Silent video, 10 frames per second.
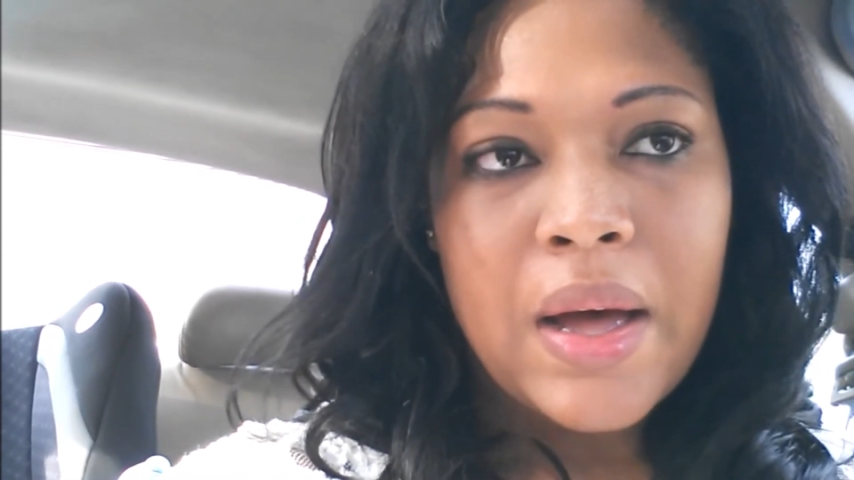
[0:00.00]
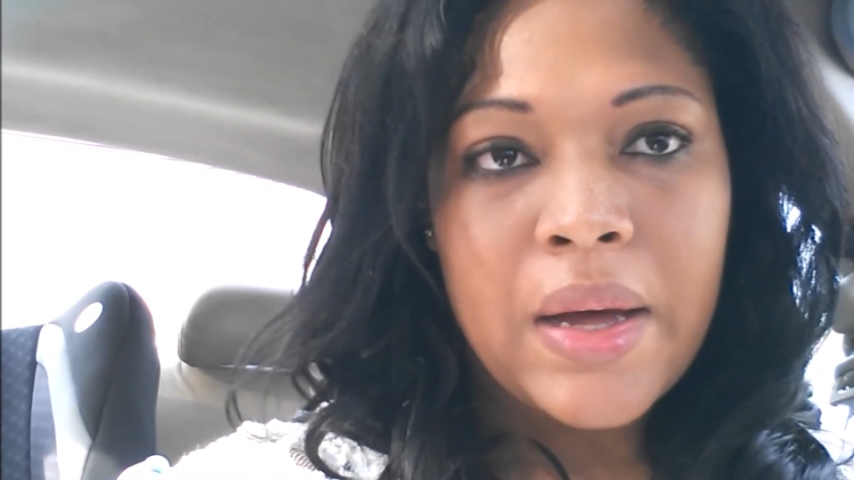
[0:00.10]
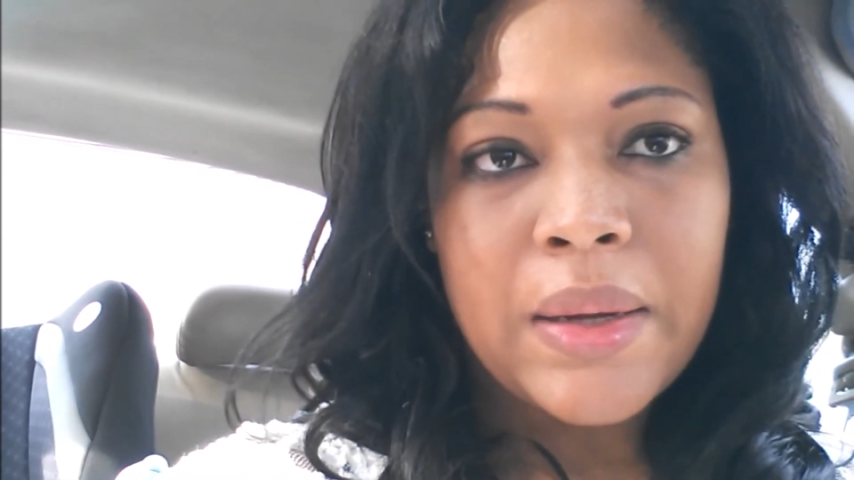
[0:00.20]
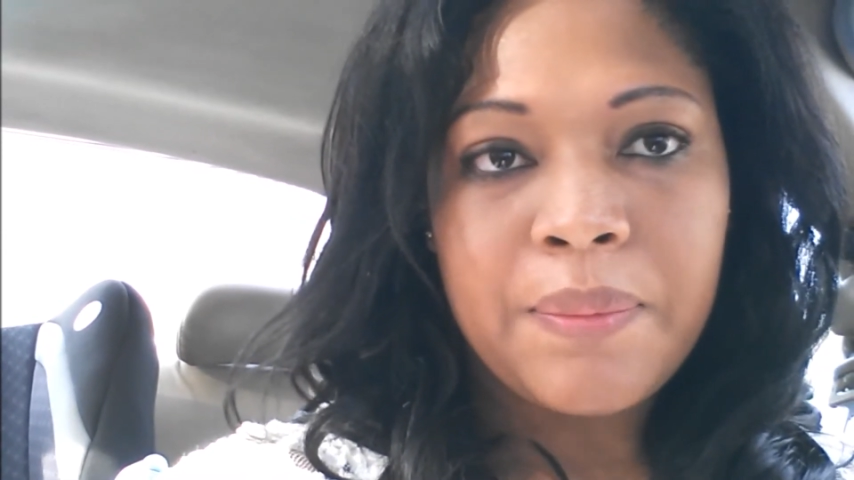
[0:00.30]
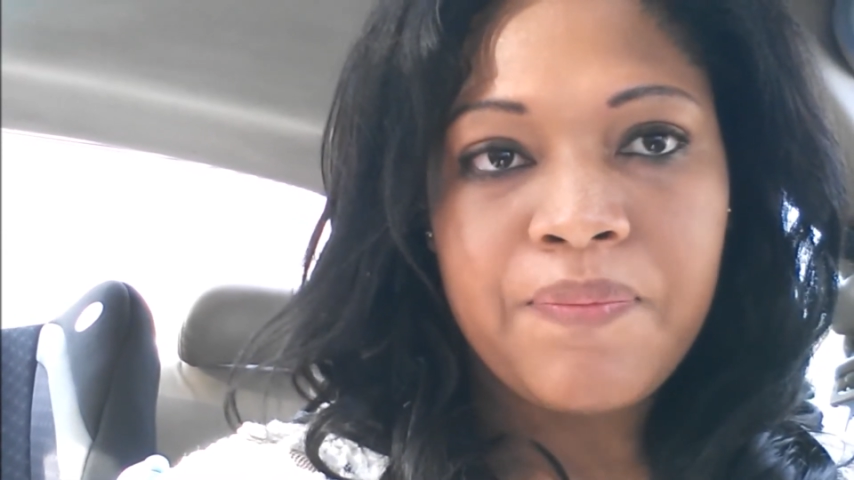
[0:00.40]

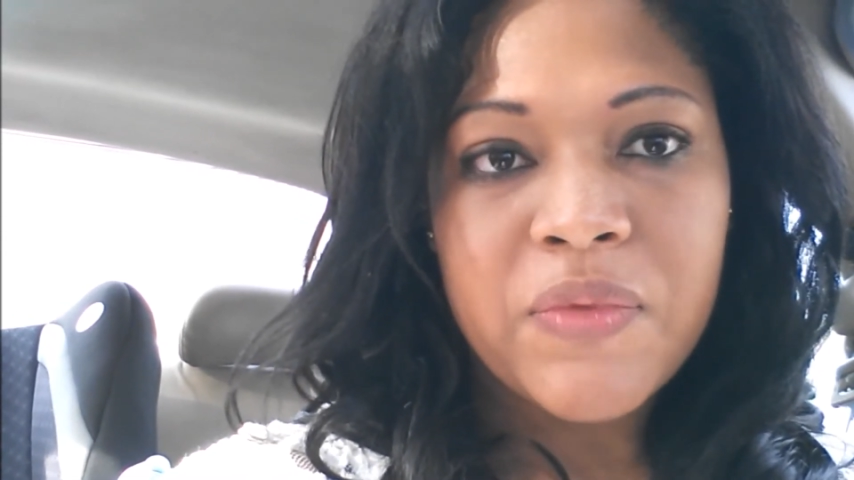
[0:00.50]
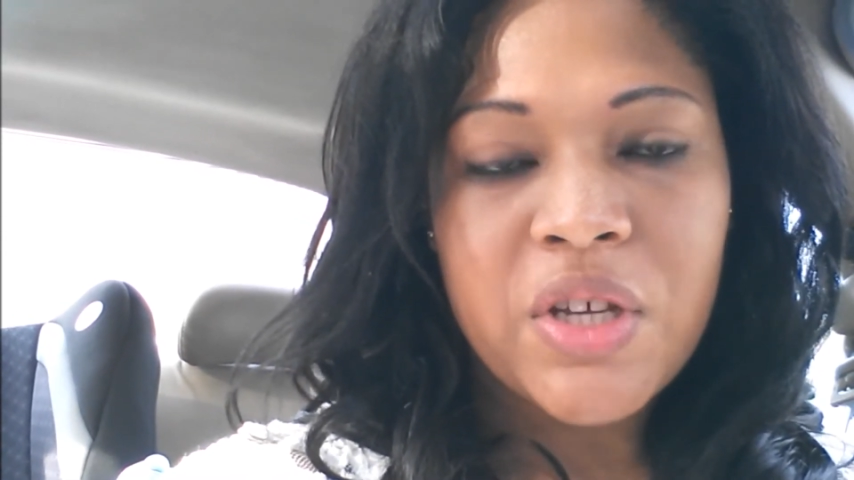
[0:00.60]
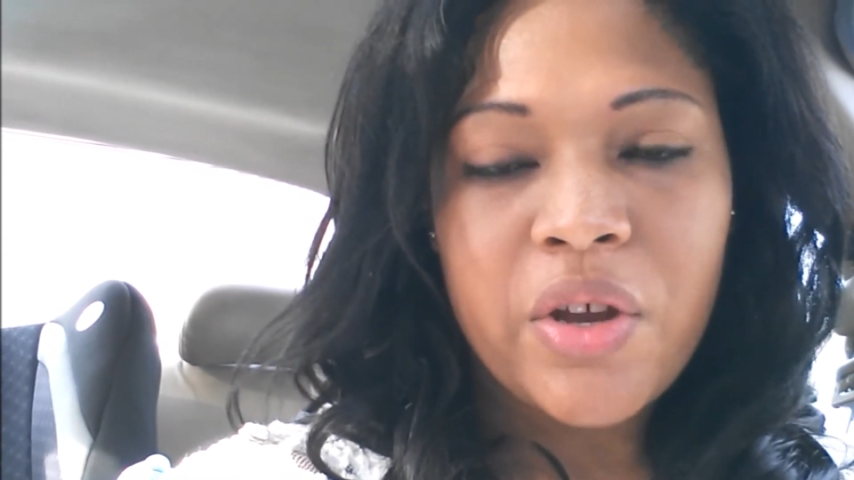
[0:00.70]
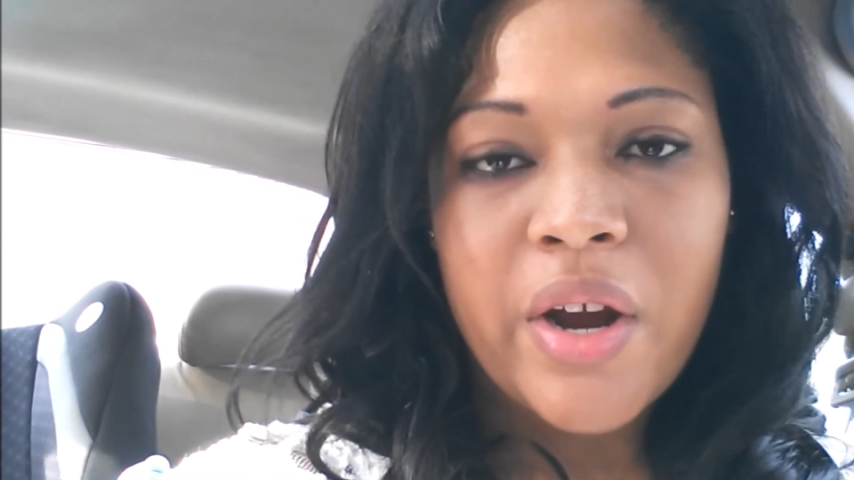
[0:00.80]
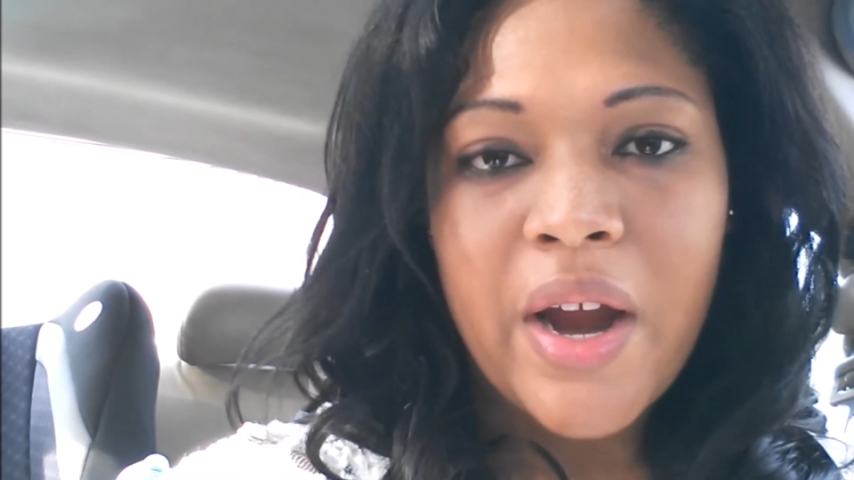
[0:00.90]

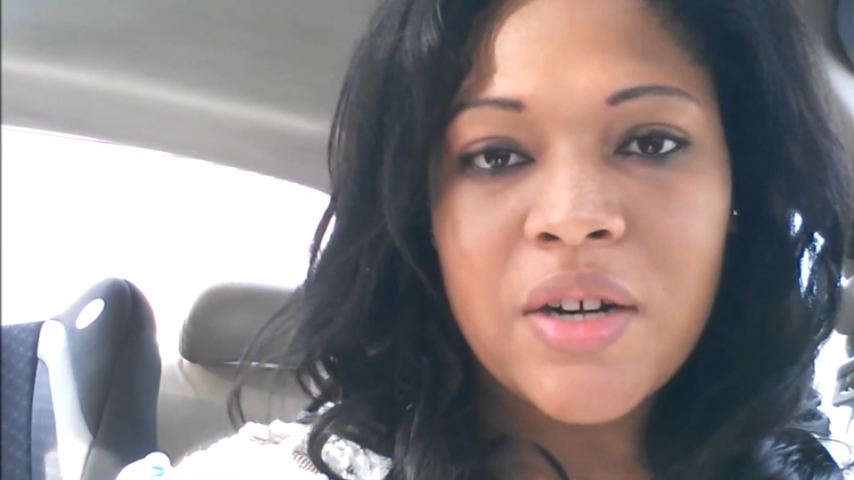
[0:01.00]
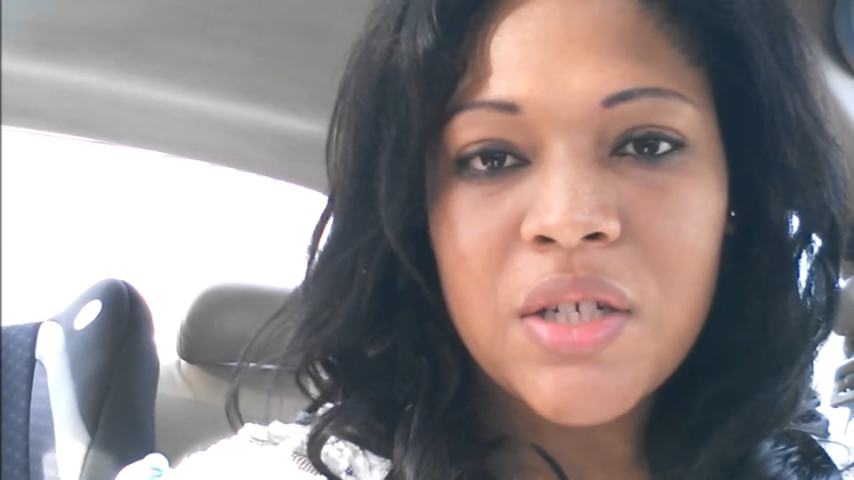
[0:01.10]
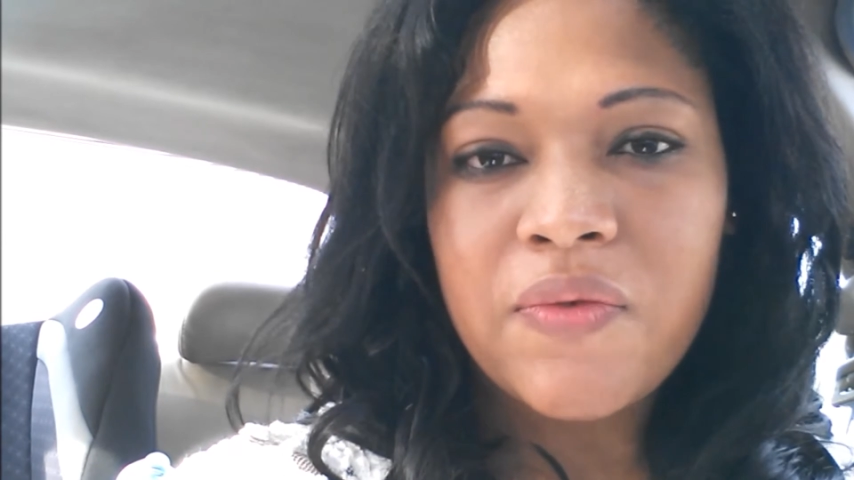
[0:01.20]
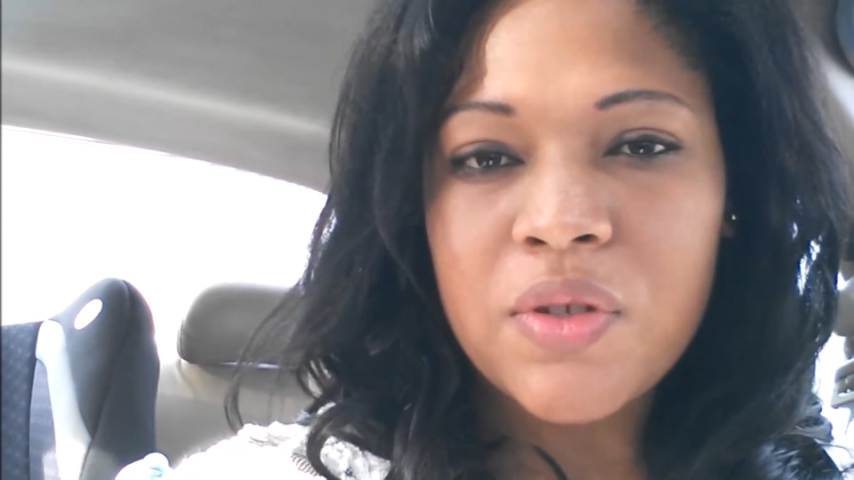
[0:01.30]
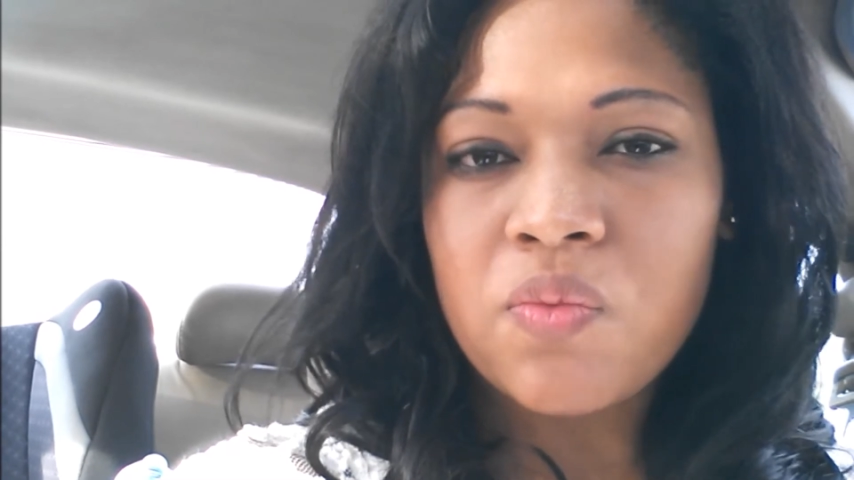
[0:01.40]
So your hair
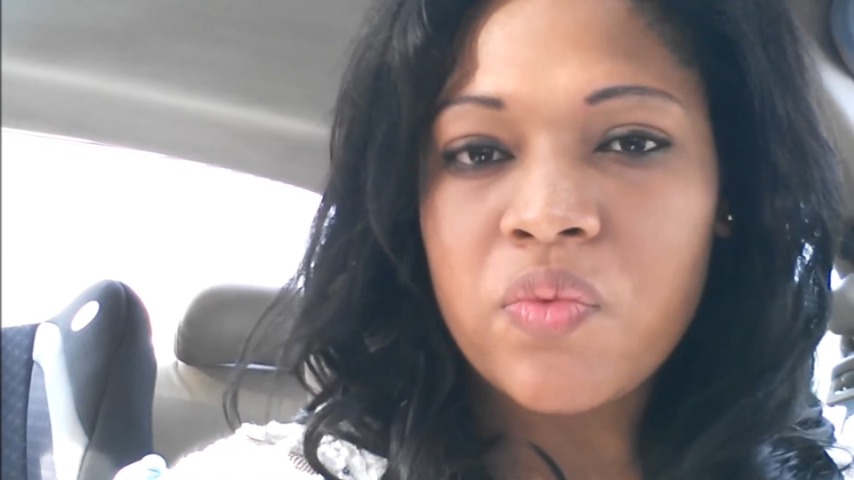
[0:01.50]
just feels